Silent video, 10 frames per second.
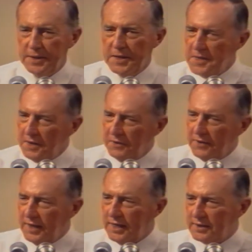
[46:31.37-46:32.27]

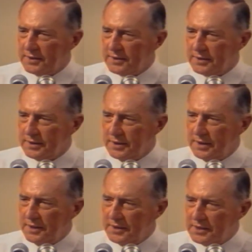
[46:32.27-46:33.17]
Nothing else
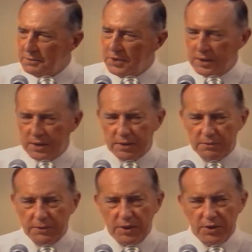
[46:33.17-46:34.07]
in this
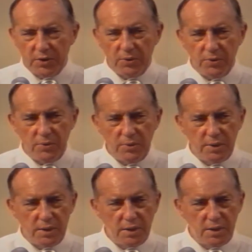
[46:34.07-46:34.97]
world will do
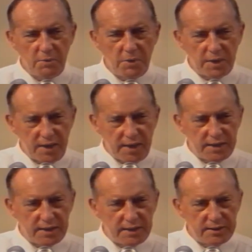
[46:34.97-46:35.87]
what
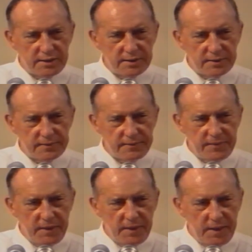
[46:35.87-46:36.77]
light does.
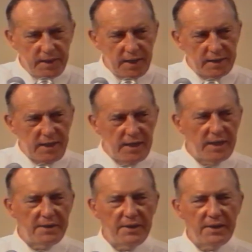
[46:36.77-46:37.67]
Again,
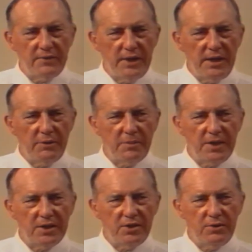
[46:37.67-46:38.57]
I think of dealing with
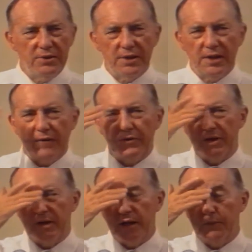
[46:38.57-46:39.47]
my students in
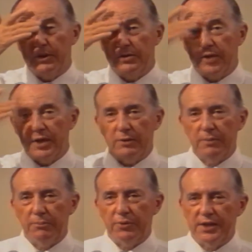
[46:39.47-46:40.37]
Africa. I would try to
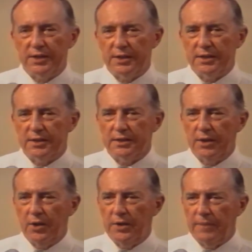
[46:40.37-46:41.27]
impress this
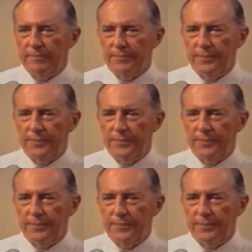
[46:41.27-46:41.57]
on them.